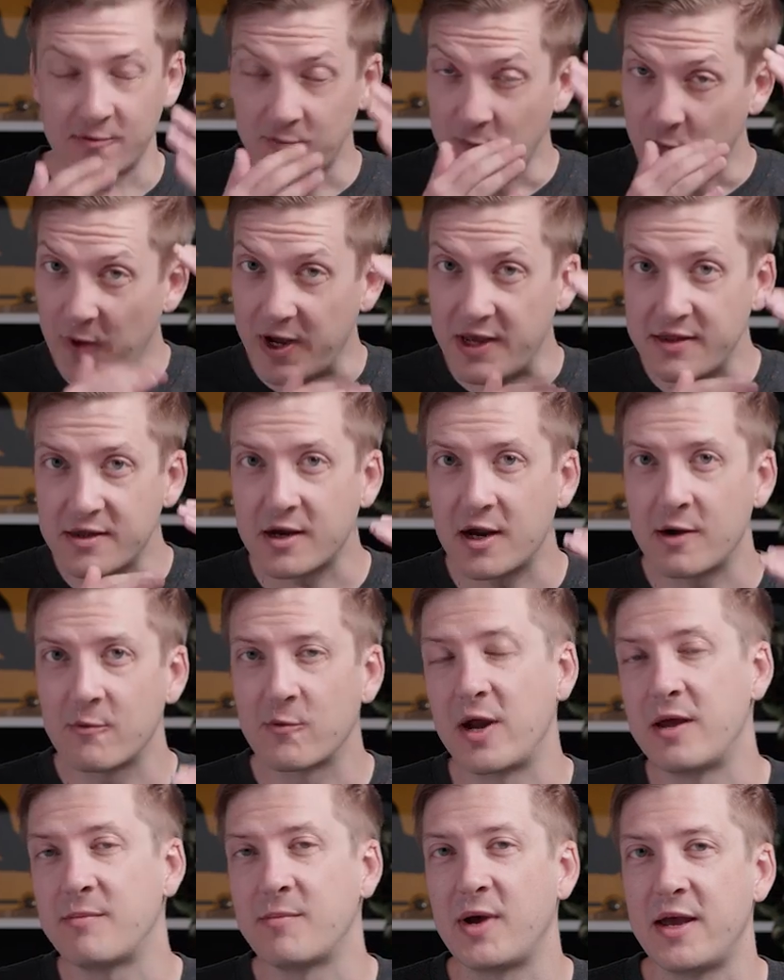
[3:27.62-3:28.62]
the way that I
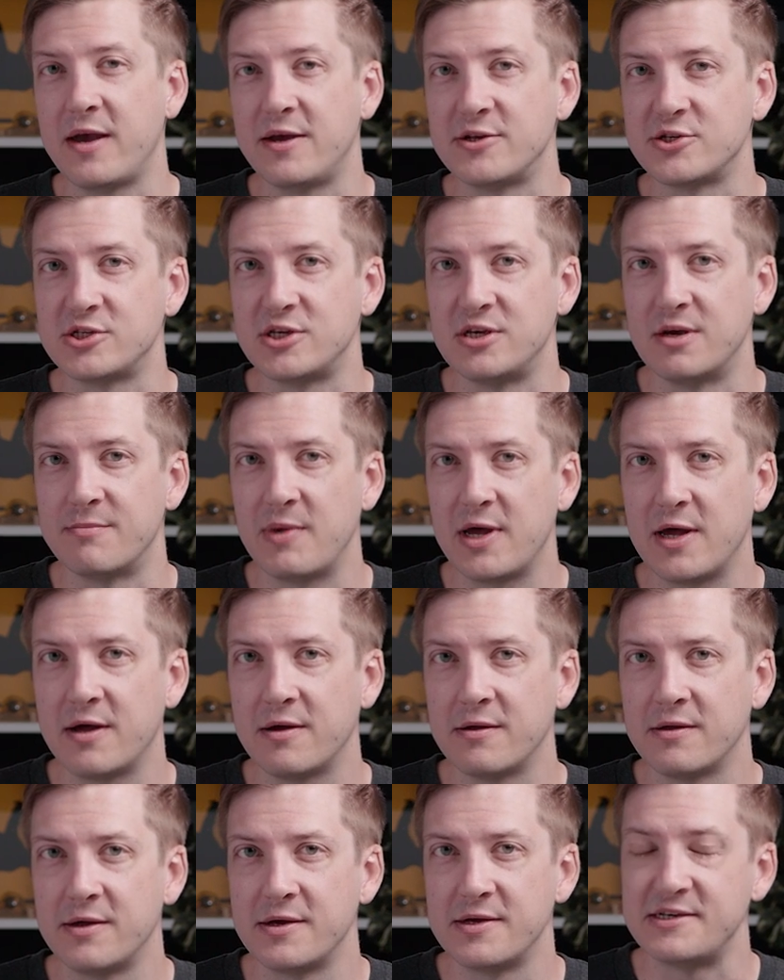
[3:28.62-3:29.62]
write my
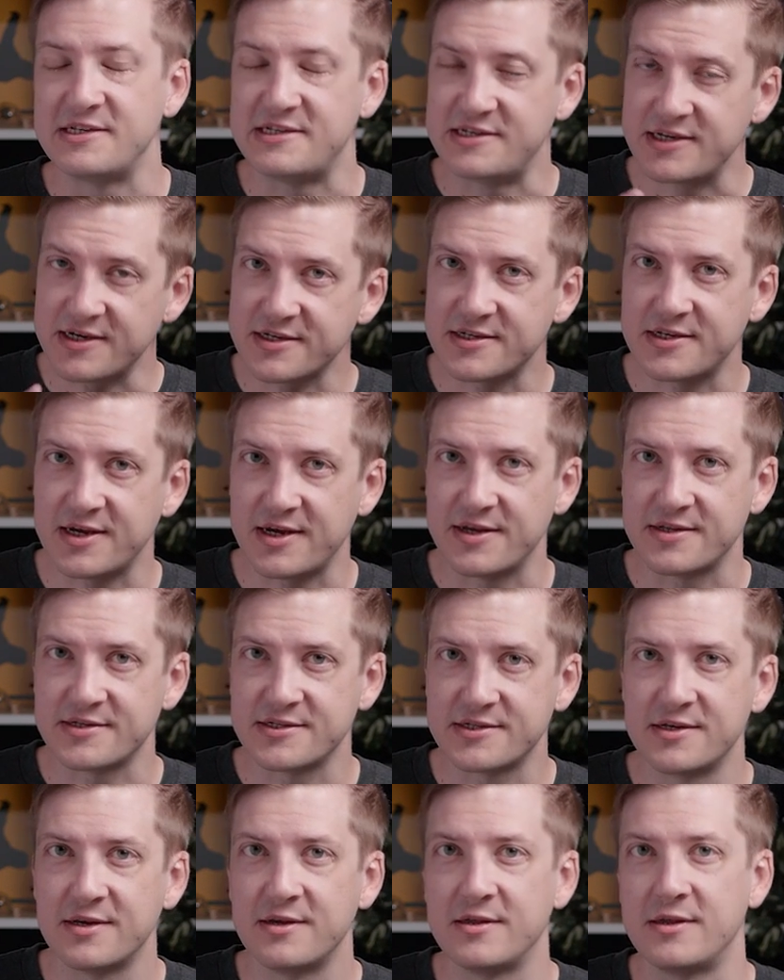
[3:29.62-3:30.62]
HTML
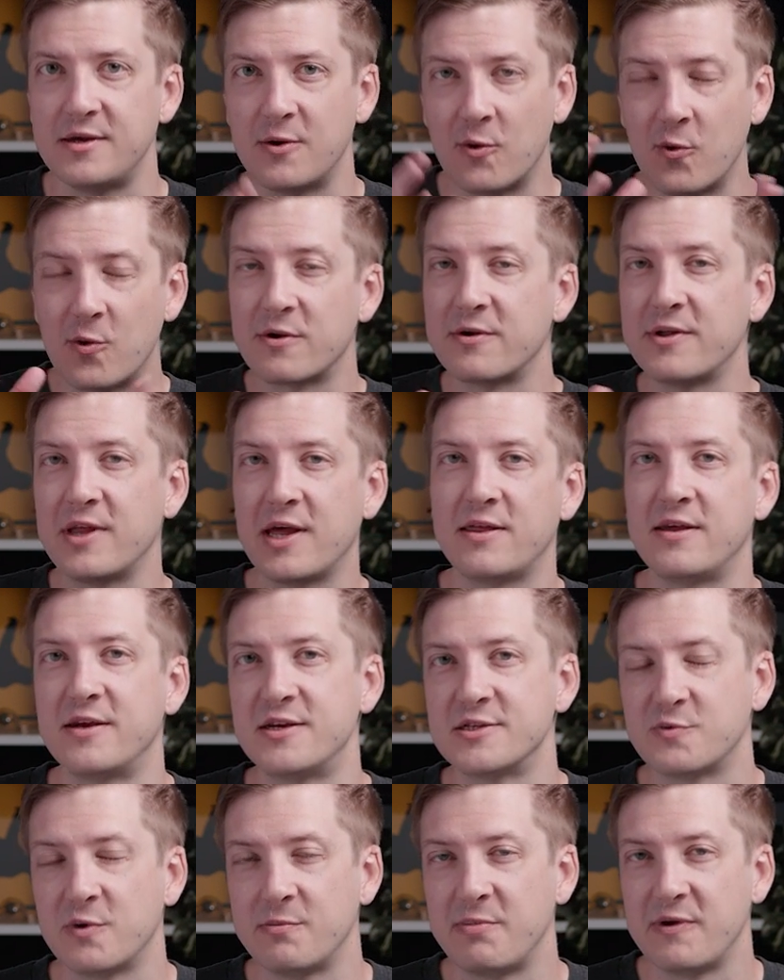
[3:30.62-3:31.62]
dictates the order that
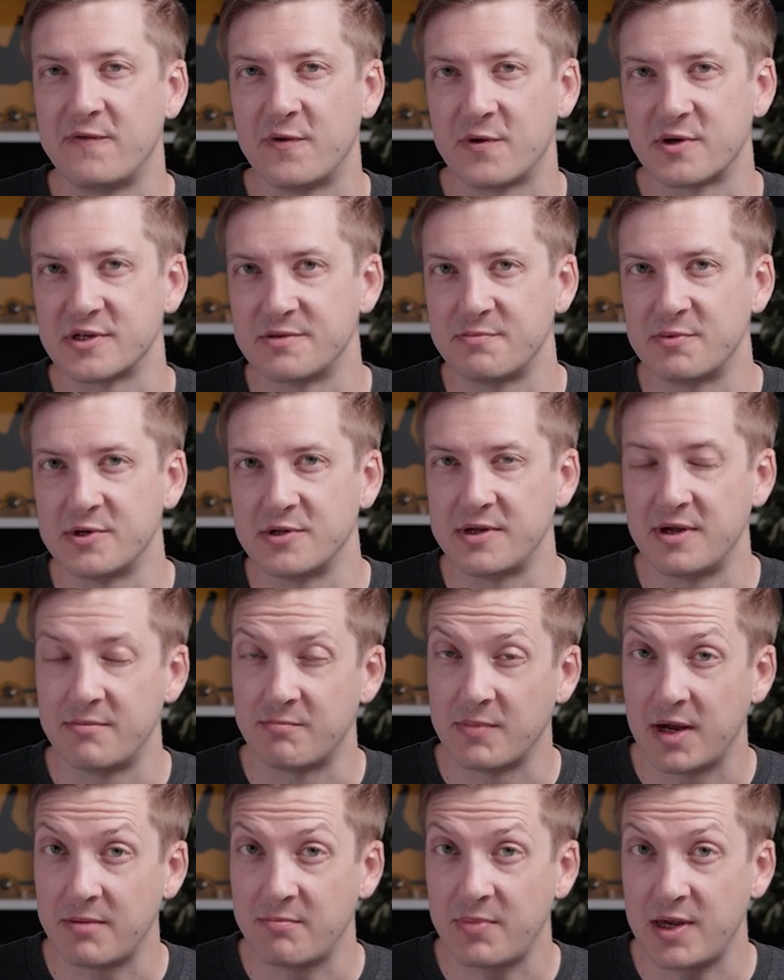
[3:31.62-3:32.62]
things will be focusable
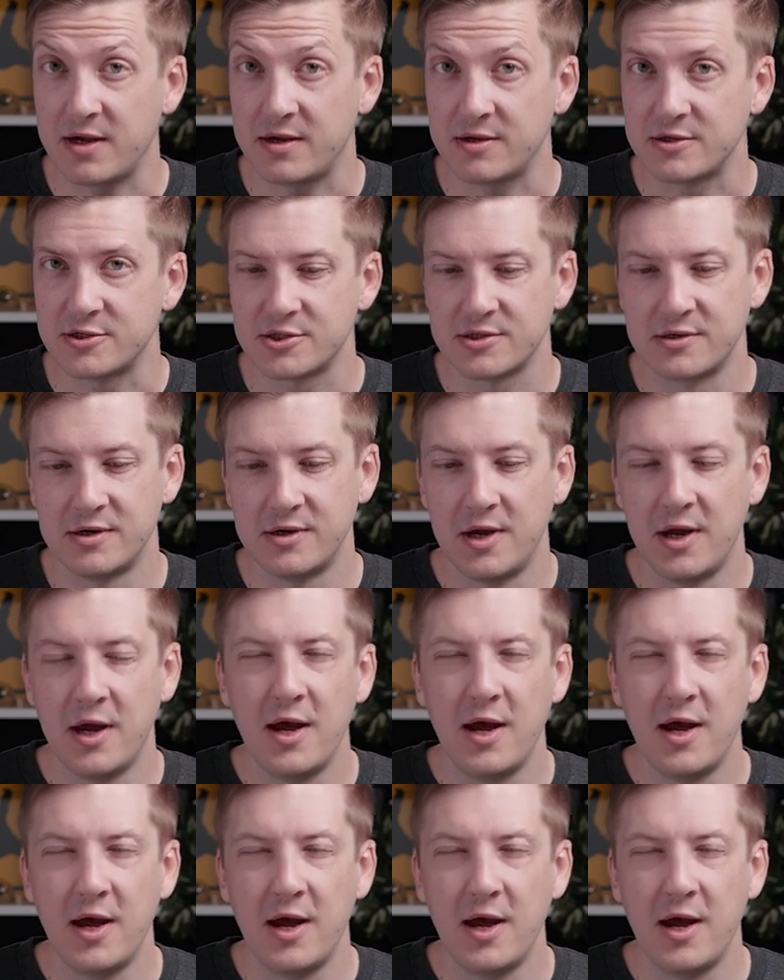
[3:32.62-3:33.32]
in my page.